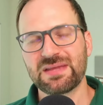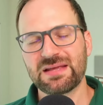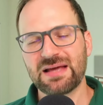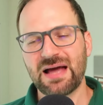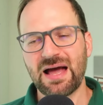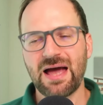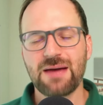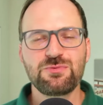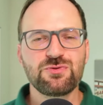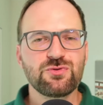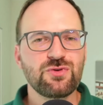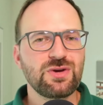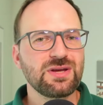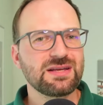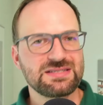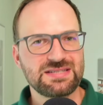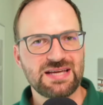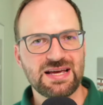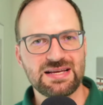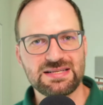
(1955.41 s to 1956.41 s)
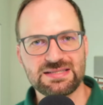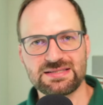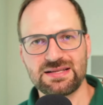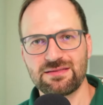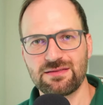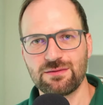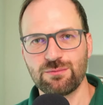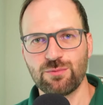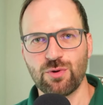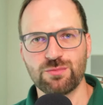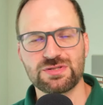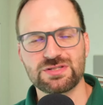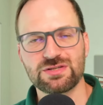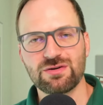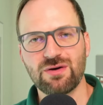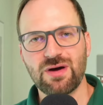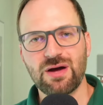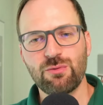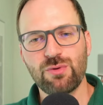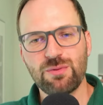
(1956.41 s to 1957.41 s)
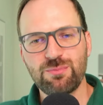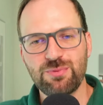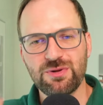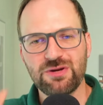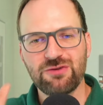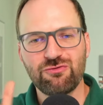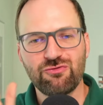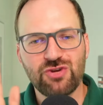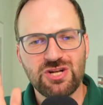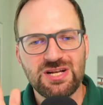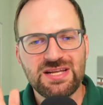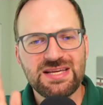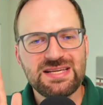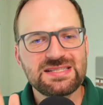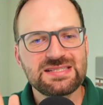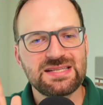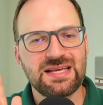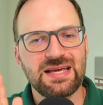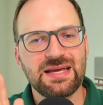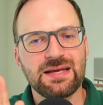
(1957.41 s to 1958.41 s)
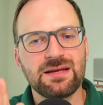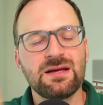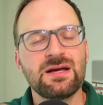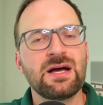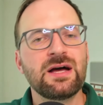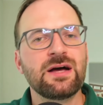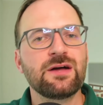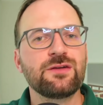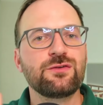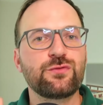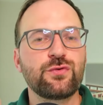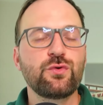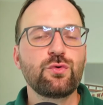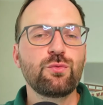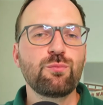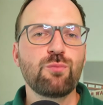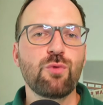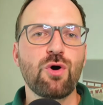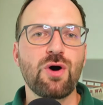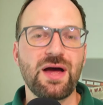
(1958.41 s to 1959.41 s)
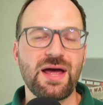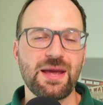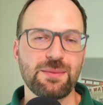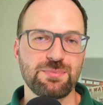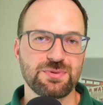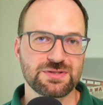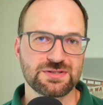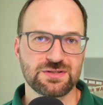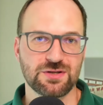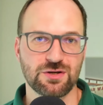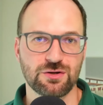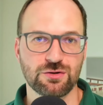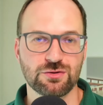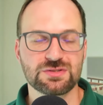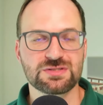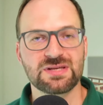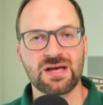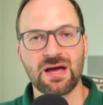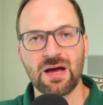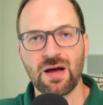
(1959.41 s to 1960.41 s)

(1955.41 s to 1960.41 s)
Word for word: I'm doing a test at the moment, so I will be releasing two more episodes,